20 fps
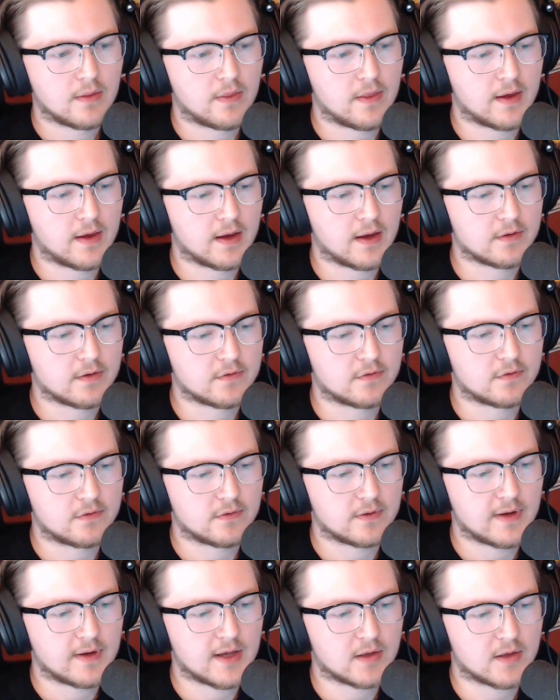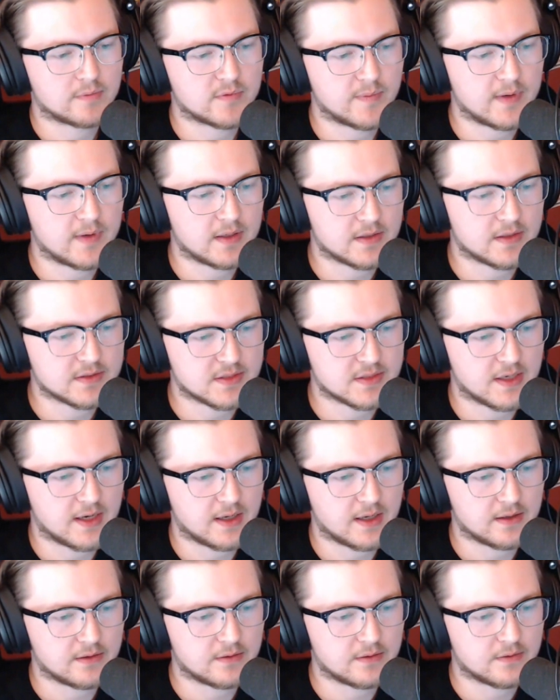that helped me
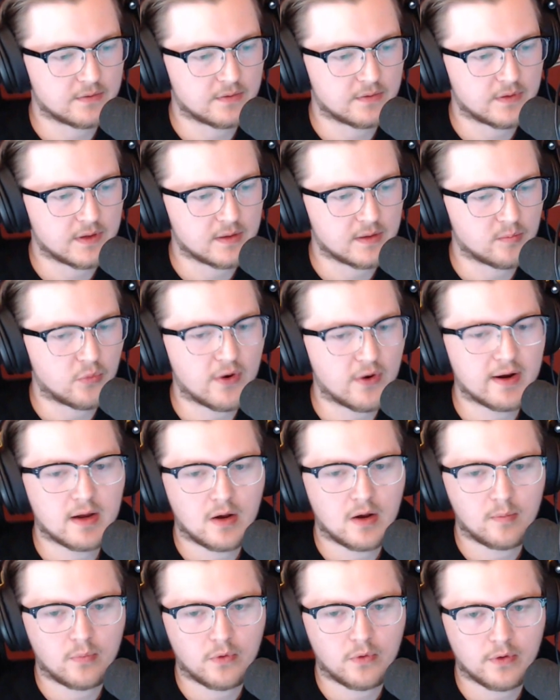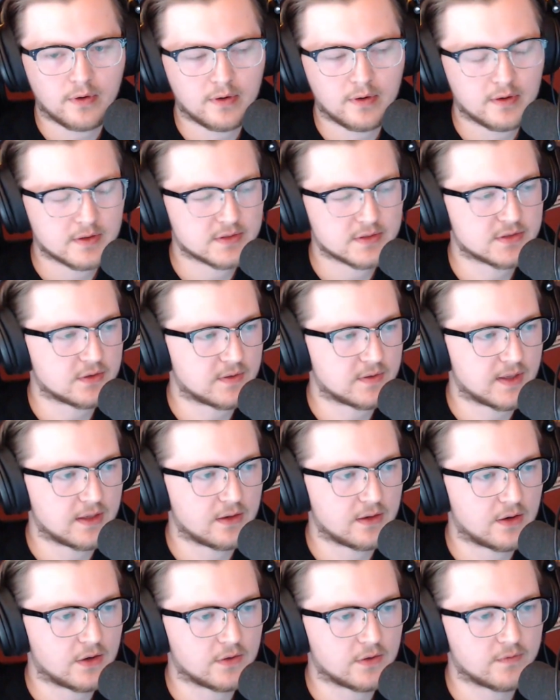design the breakout board. So then
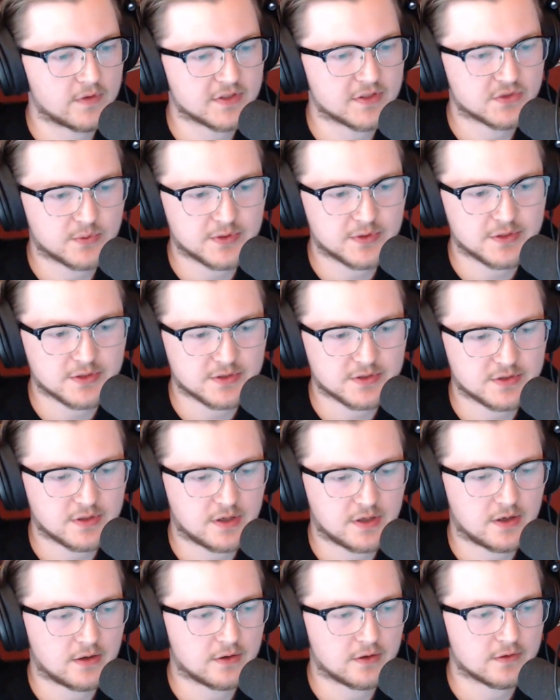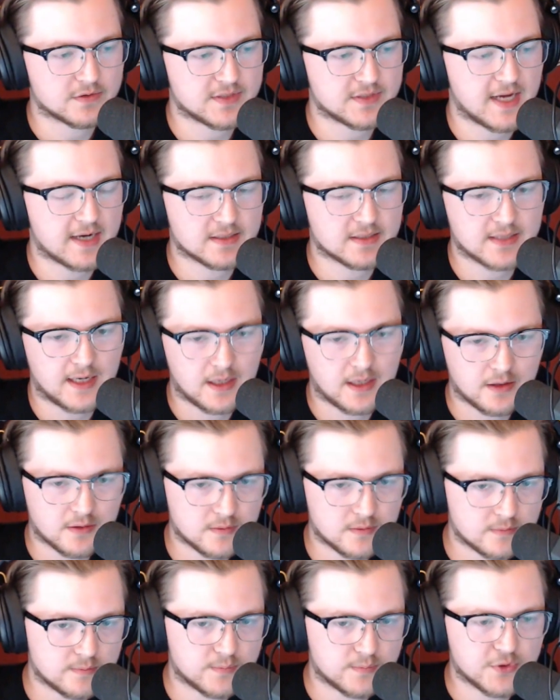all of the switches are tactile
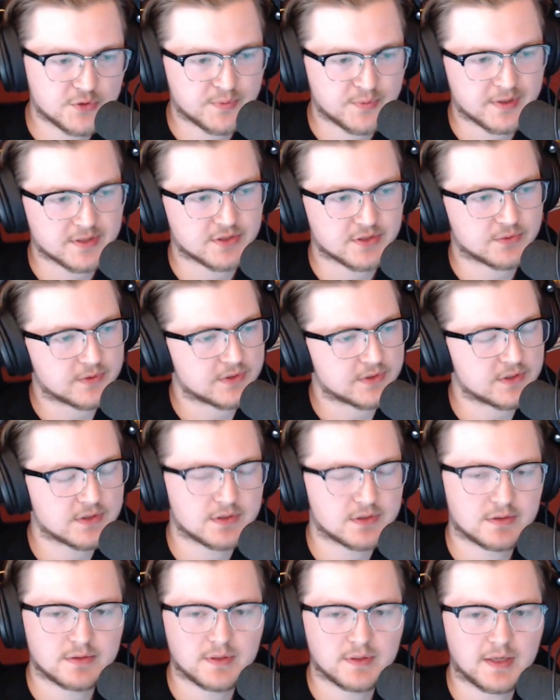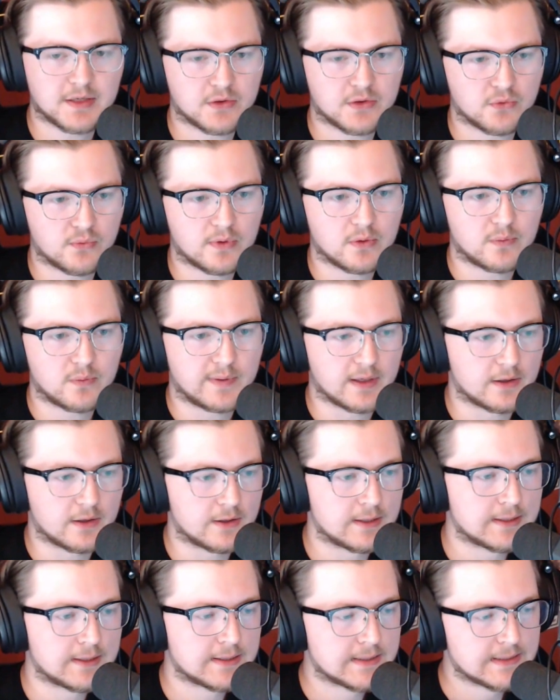push button switches like in the real wheel,
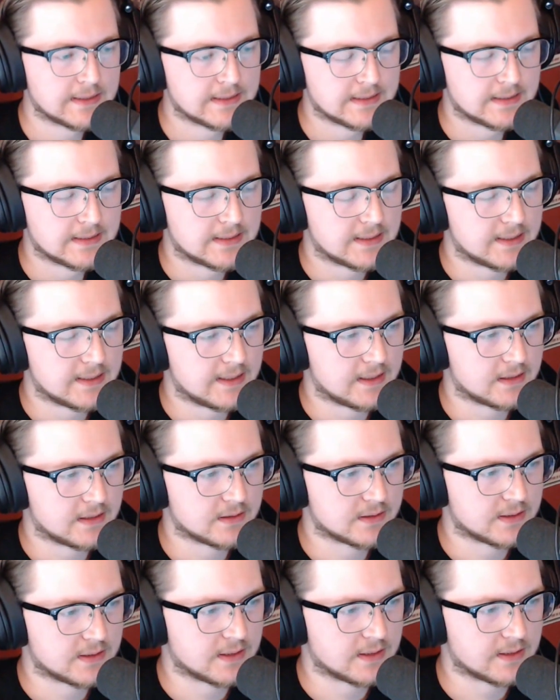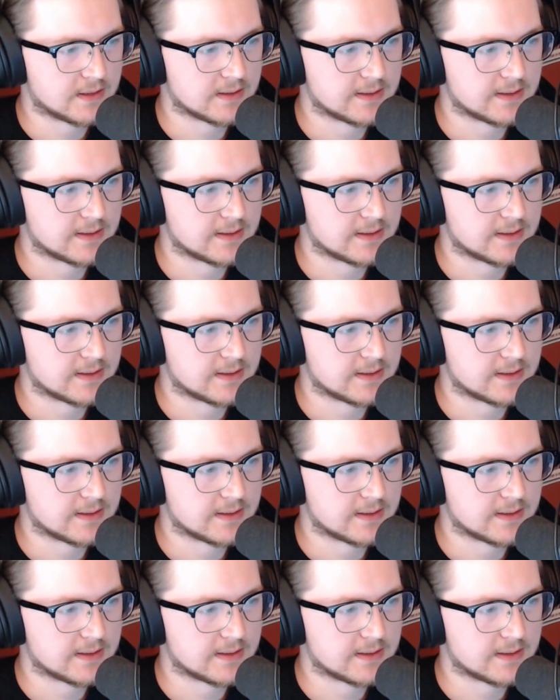and